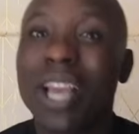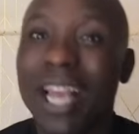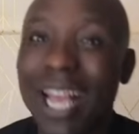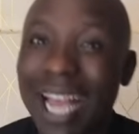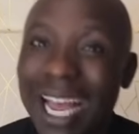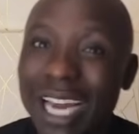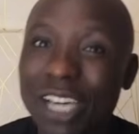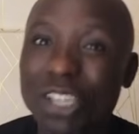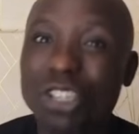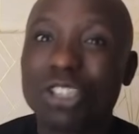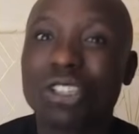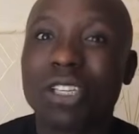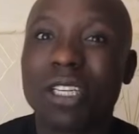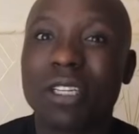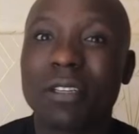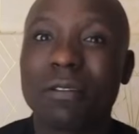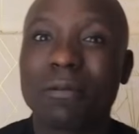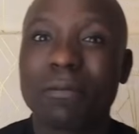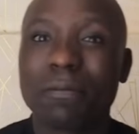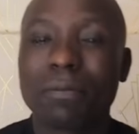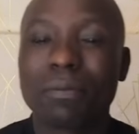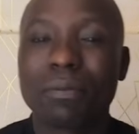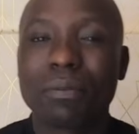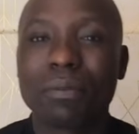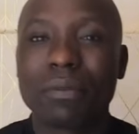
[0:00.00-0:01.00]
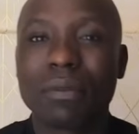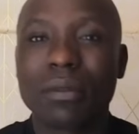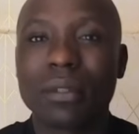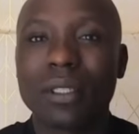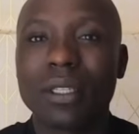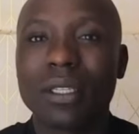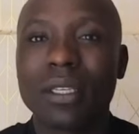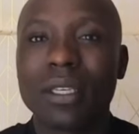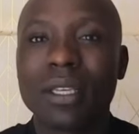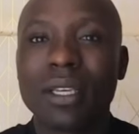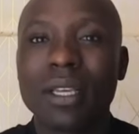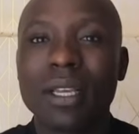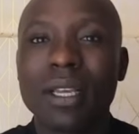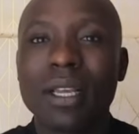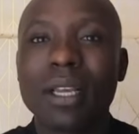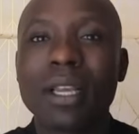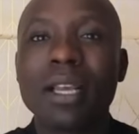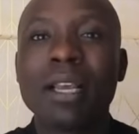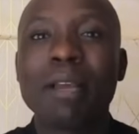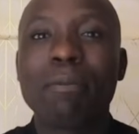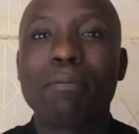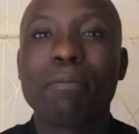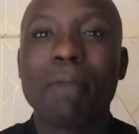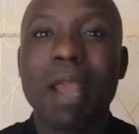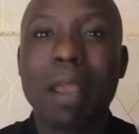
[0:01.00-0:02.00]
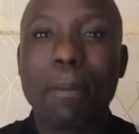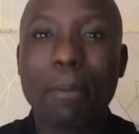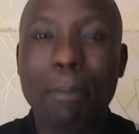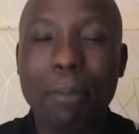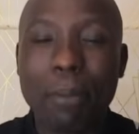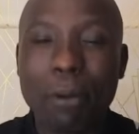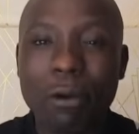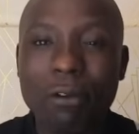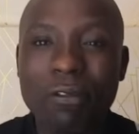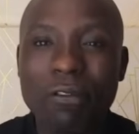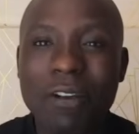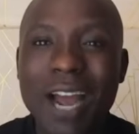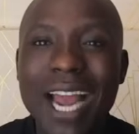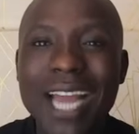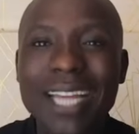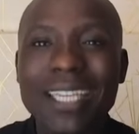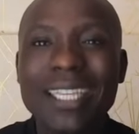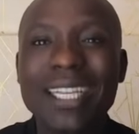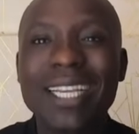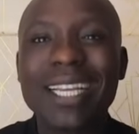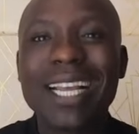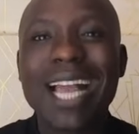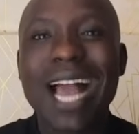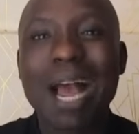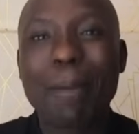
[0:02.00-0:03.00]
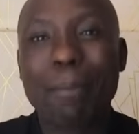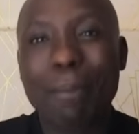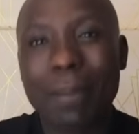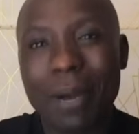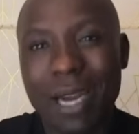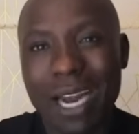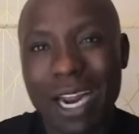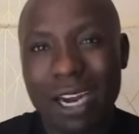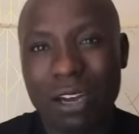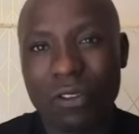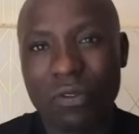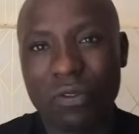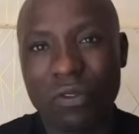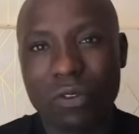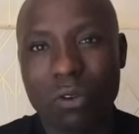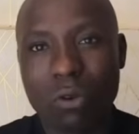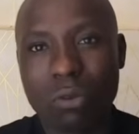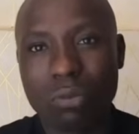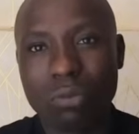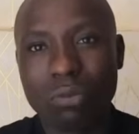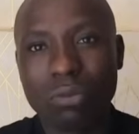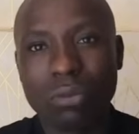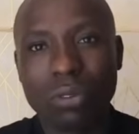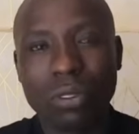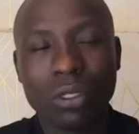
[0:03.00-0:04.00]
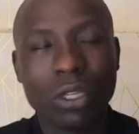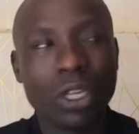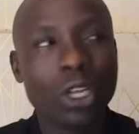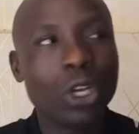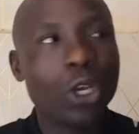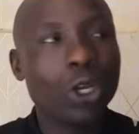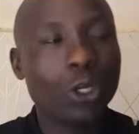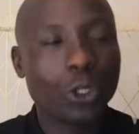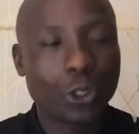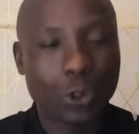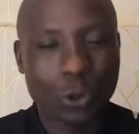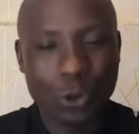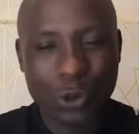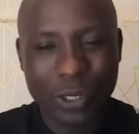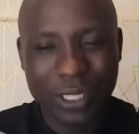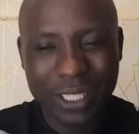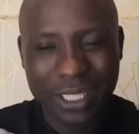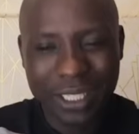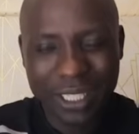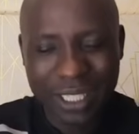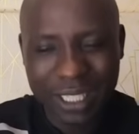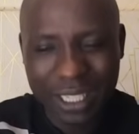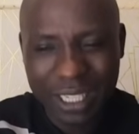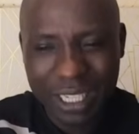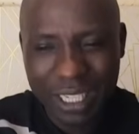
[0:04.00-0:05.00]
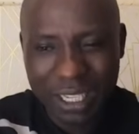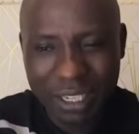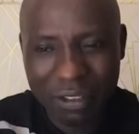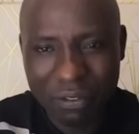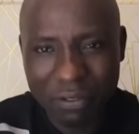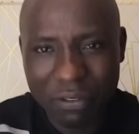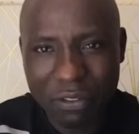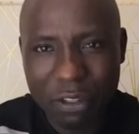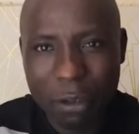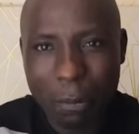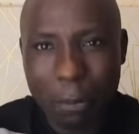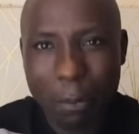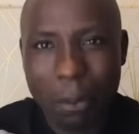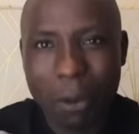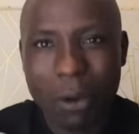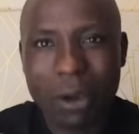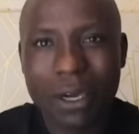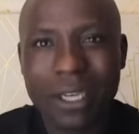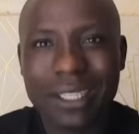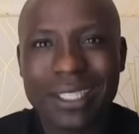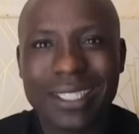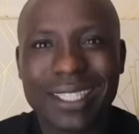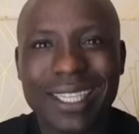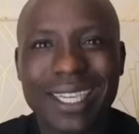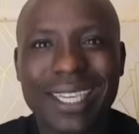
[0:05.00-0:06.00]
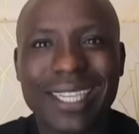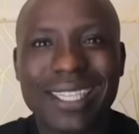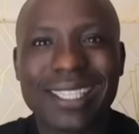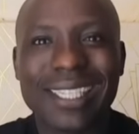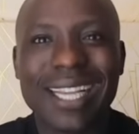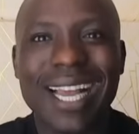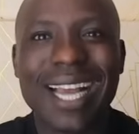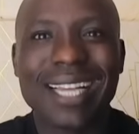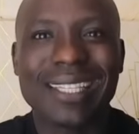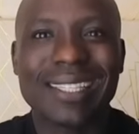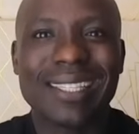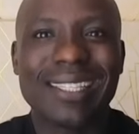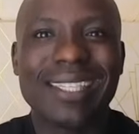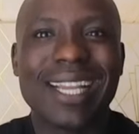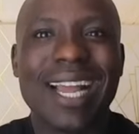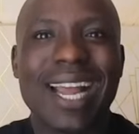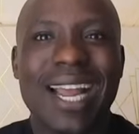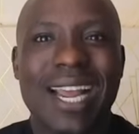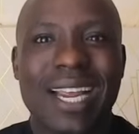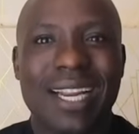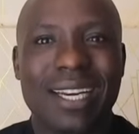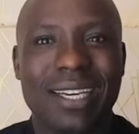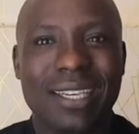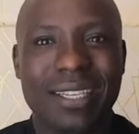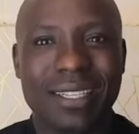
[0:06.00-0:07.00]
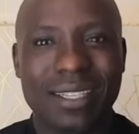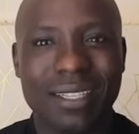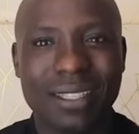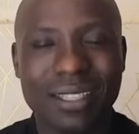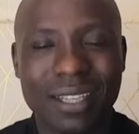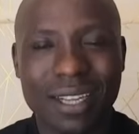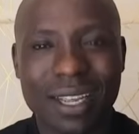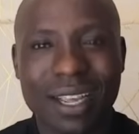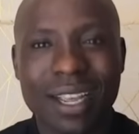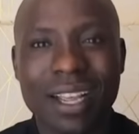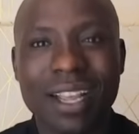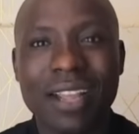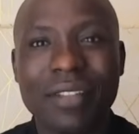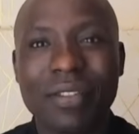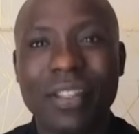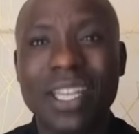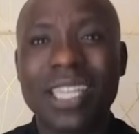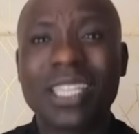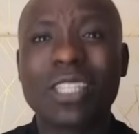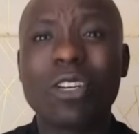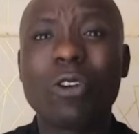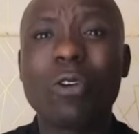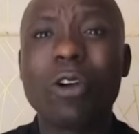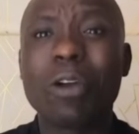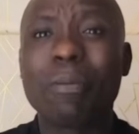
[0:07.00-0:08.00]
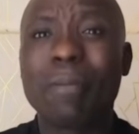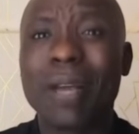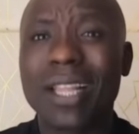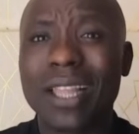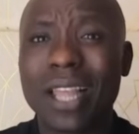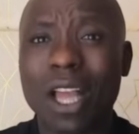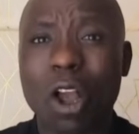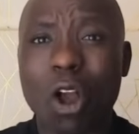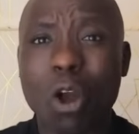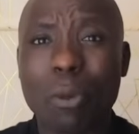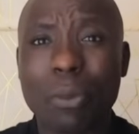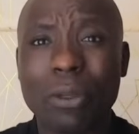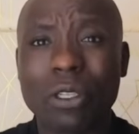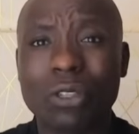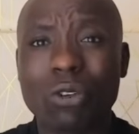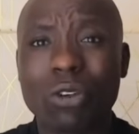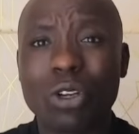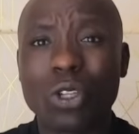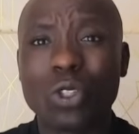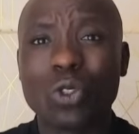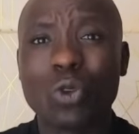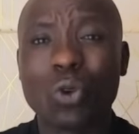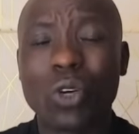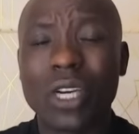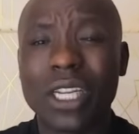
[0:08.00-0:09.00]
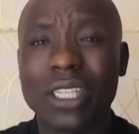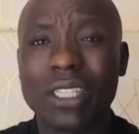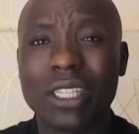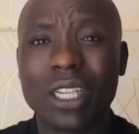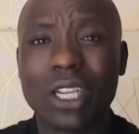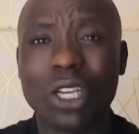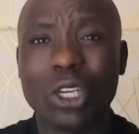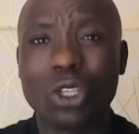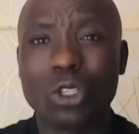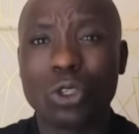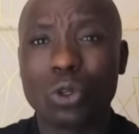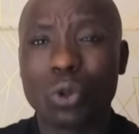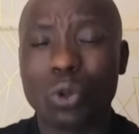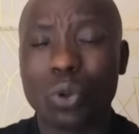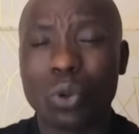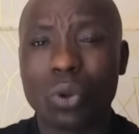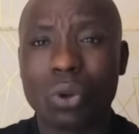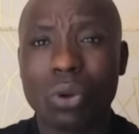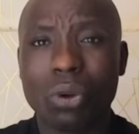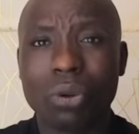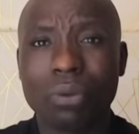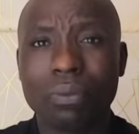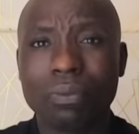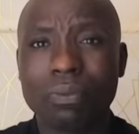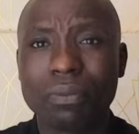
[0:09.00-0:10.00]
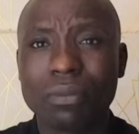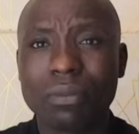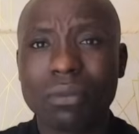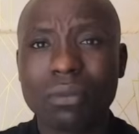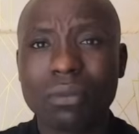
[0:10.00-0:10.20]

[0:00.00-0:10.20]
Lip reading: the country by providing a platform to sieve the politics aside. There's no way Martha Koome is going to listen to